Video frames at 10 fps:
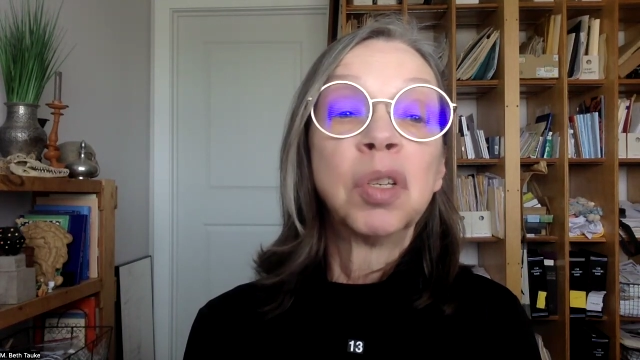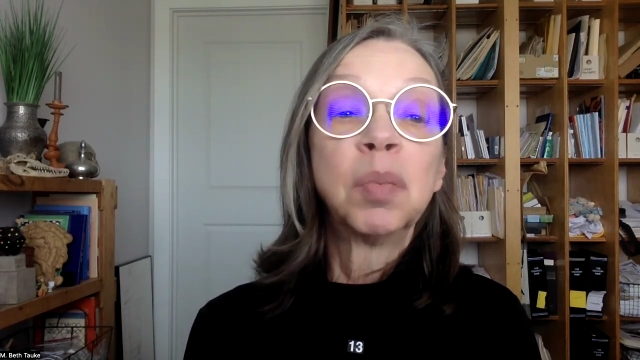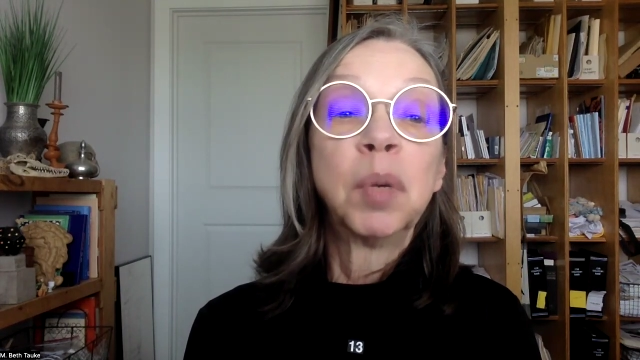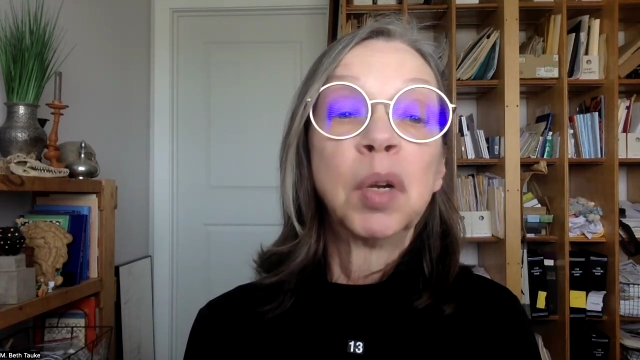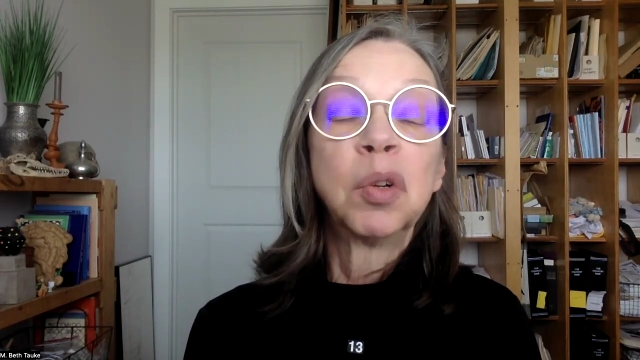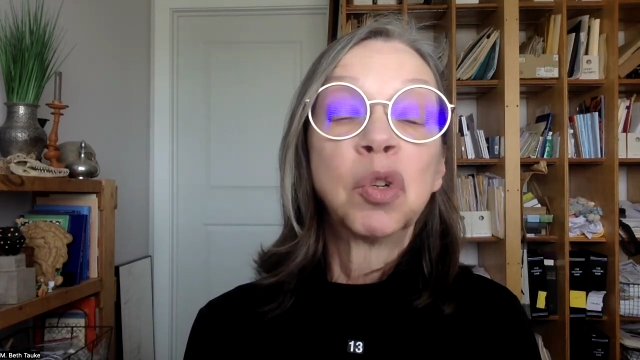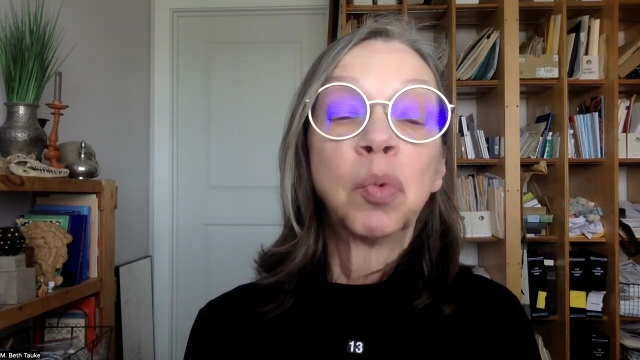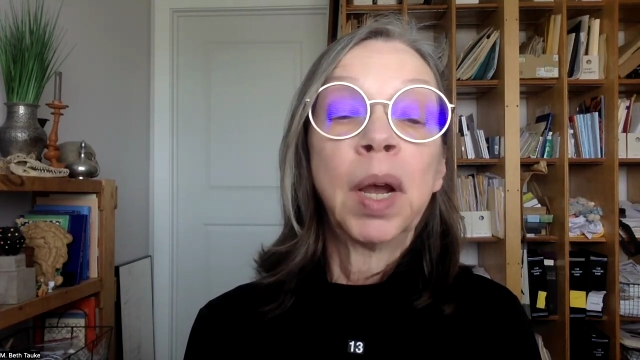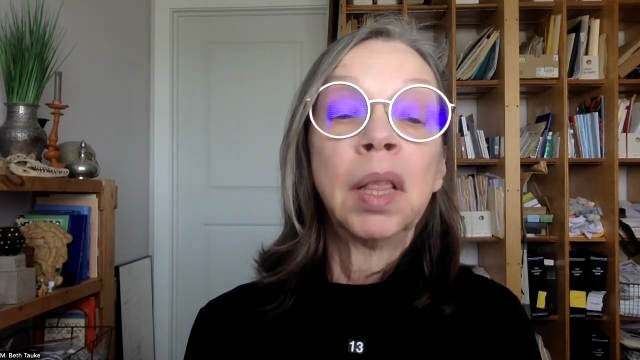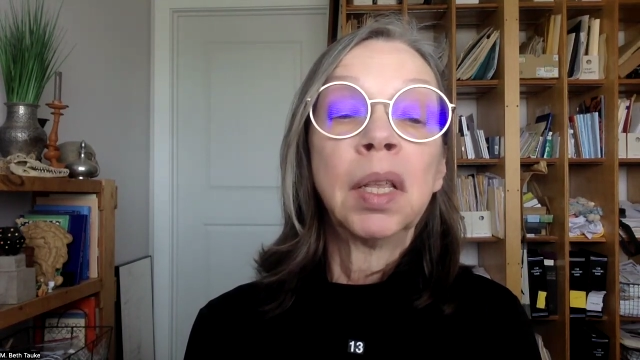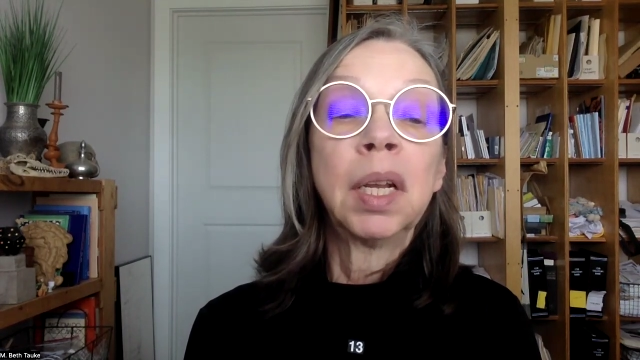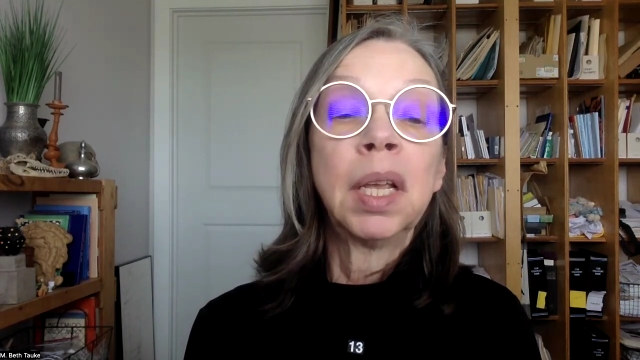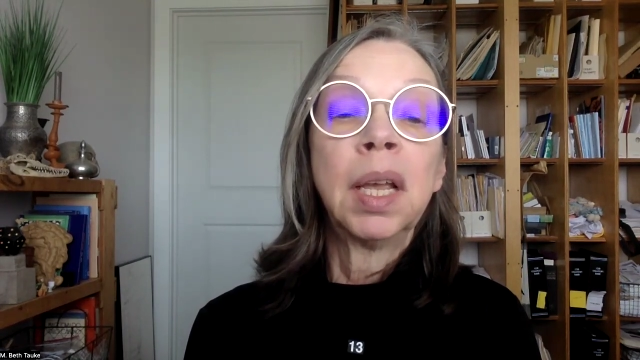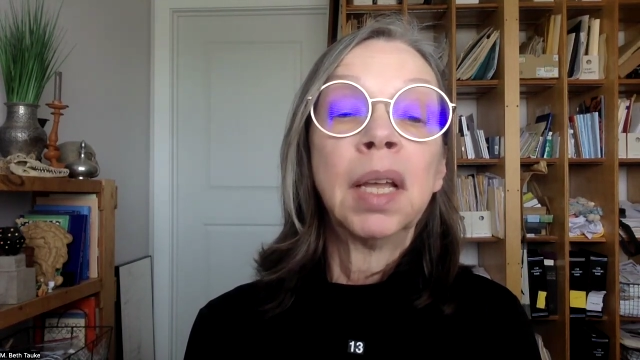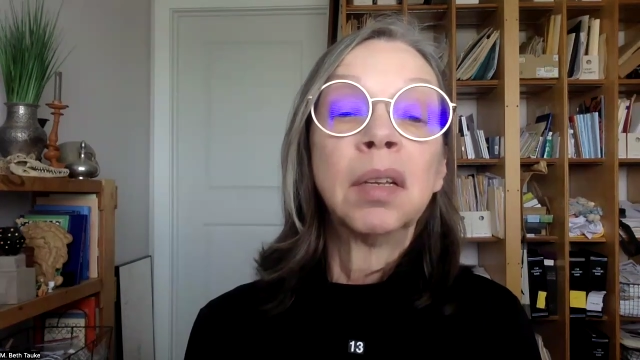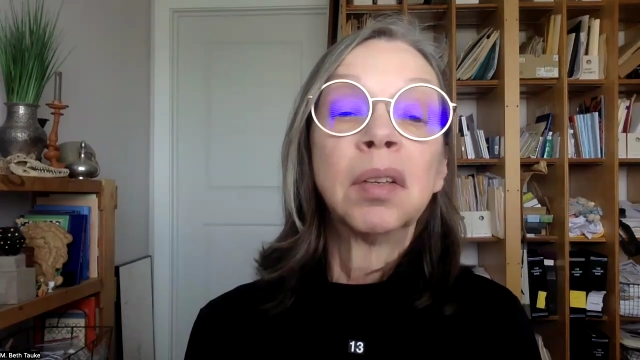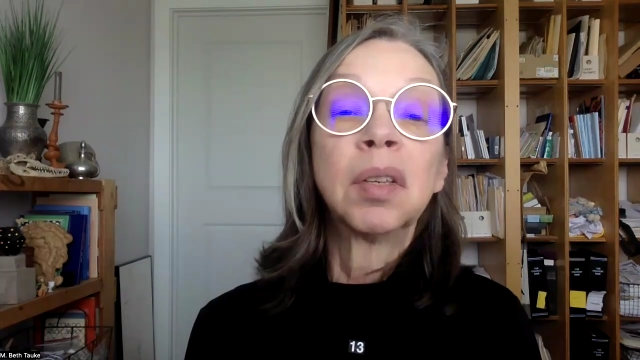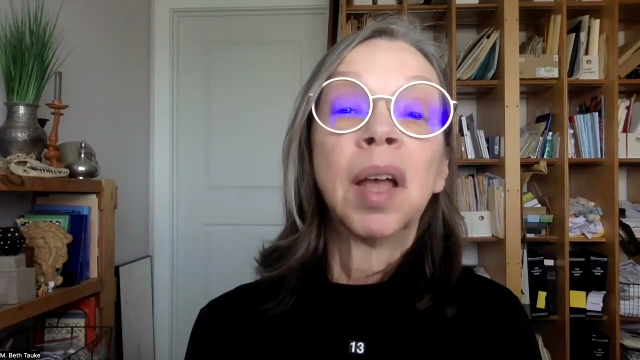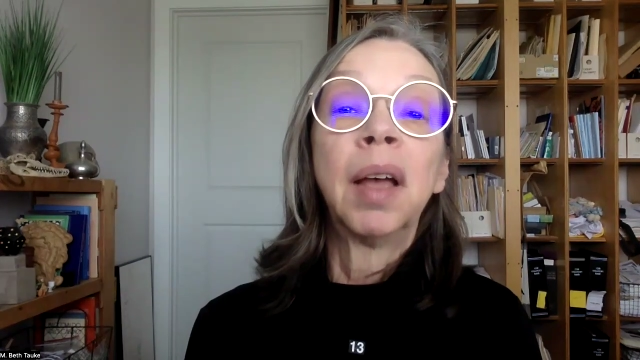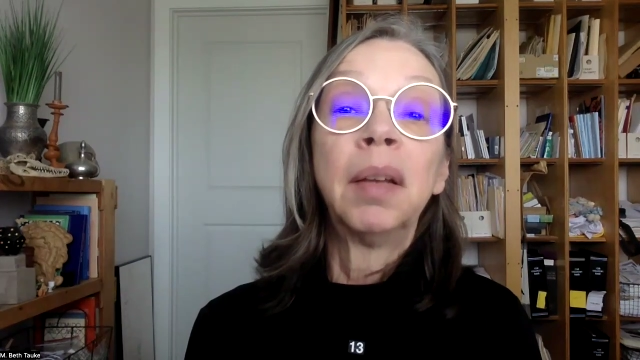spirituality, and
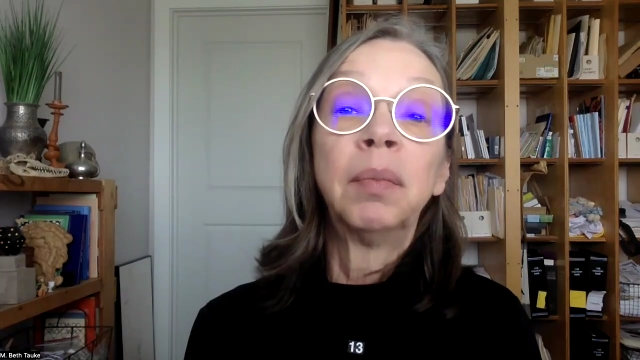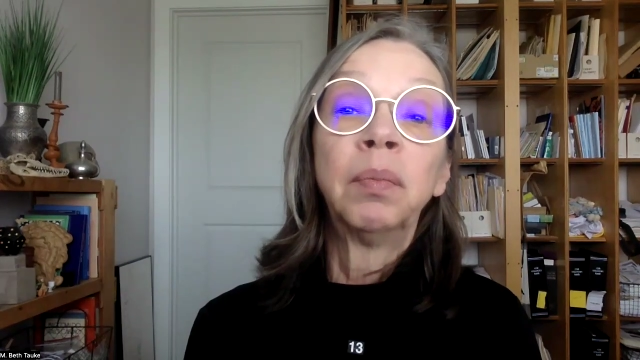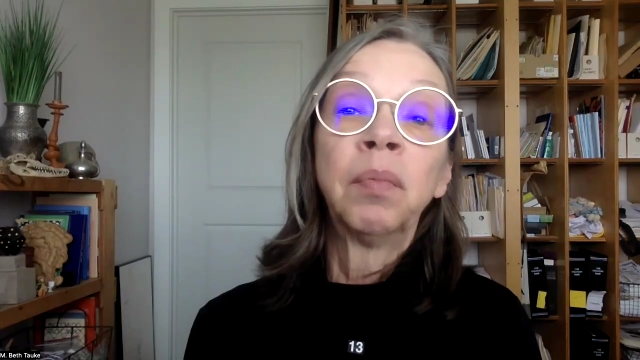design.